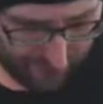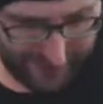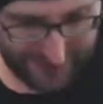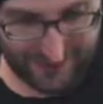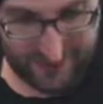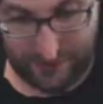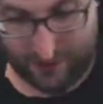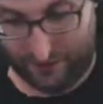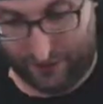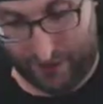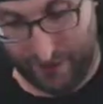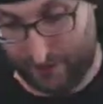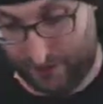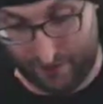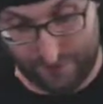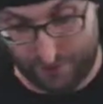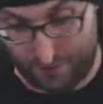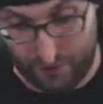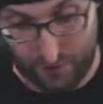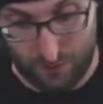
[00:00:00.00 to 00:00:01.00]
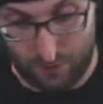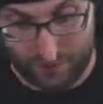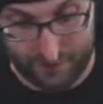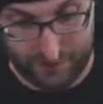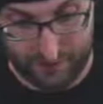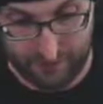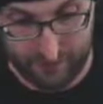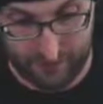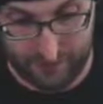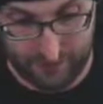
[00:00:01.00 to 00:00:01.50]
I have no
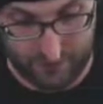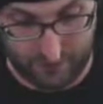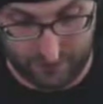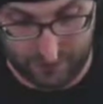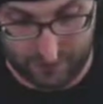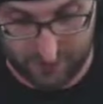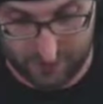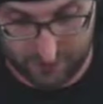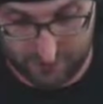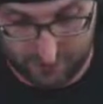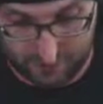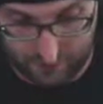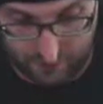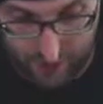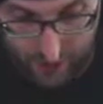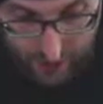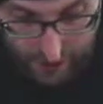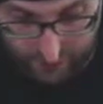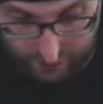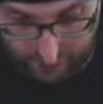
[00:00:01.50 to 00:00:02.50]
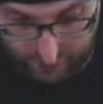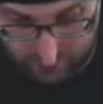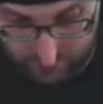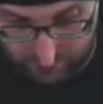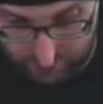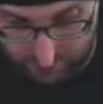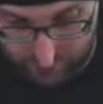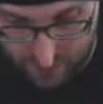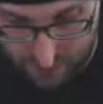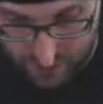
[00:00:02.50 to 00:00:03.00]
idea what's in this. Not a
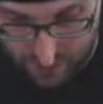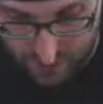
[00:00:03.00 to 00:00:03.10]
clue.